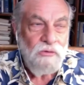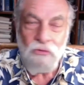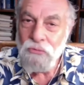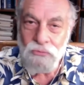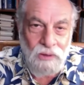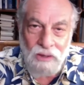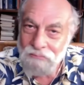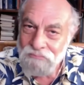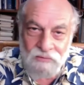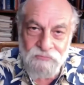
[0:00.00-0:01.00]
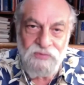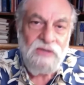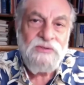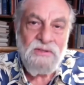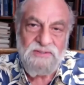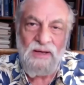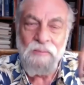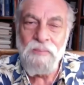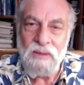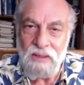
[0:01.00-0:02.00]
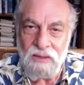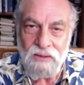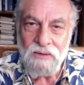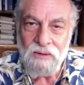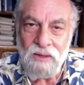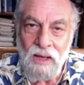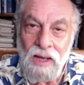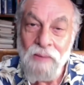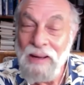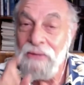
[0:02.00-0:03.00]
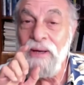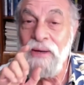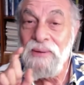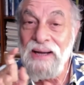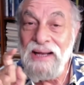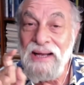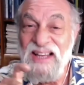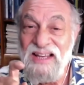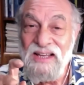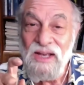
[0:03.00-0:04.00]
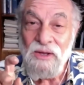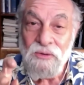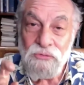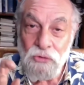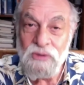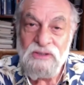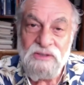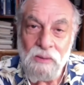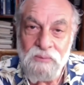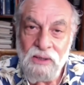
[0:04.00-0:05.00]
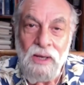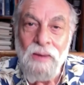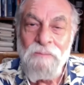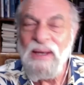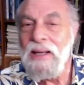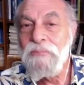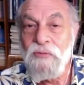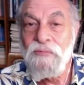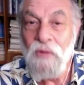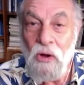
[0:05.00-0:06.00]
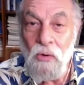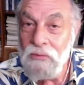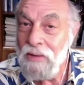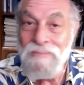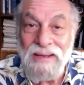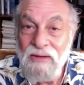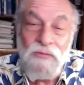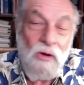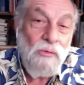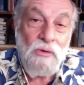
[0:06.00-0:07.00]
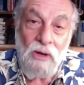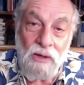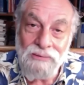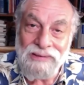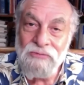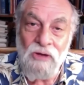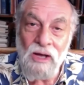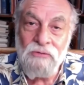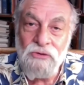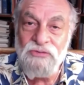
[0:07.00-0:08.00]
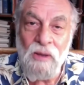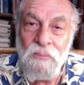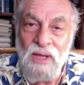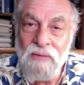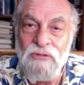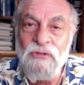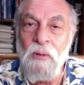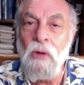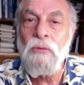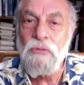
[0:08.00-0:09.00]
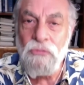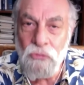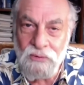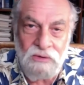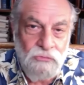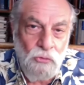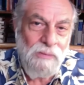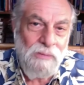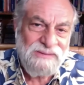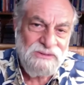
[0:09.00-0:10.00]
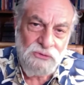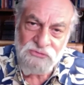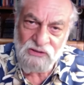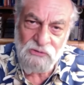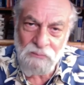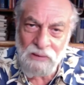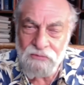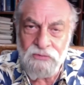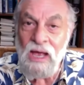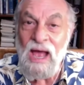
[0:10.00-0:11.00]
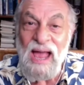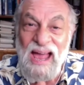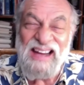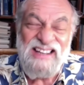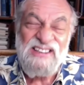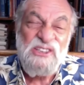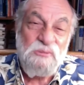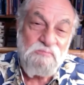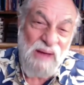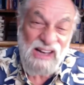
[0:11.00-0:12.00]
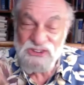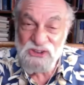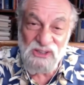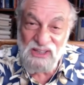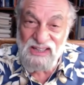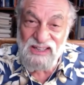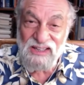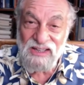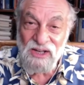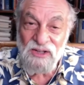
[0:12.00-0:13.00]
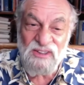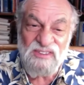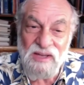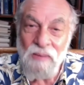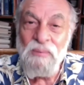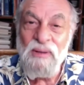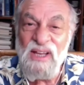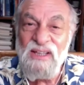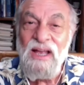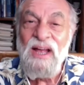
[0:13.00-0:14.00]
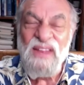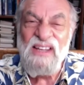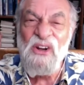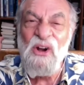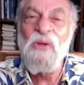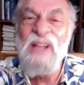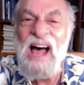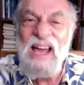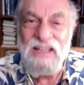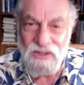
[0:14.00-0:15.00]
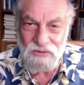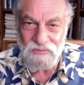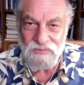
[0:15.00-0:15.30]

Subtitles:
to visit somebody. And by the way, when I say doing something, pick up the phone and make a phone call and talk to somebody you haven't spoken to in 2 months or 6 months, and especially to somebody that you don't like.